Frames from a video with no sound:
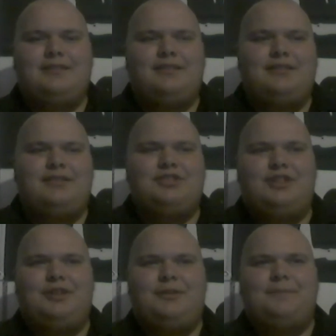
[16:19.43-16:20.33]
the
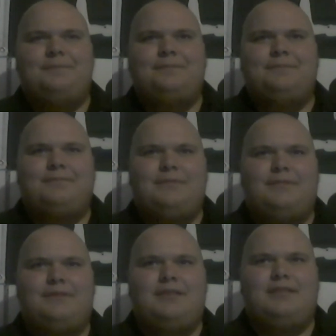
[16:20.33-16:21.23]
gym
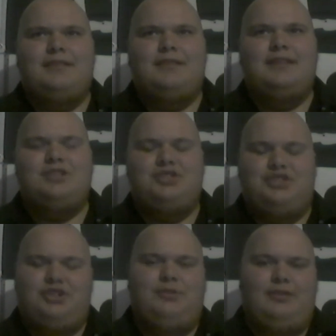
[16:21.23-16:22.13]
this
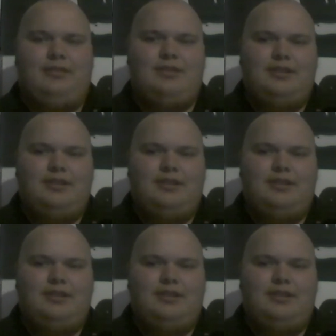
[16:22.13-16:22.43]
June.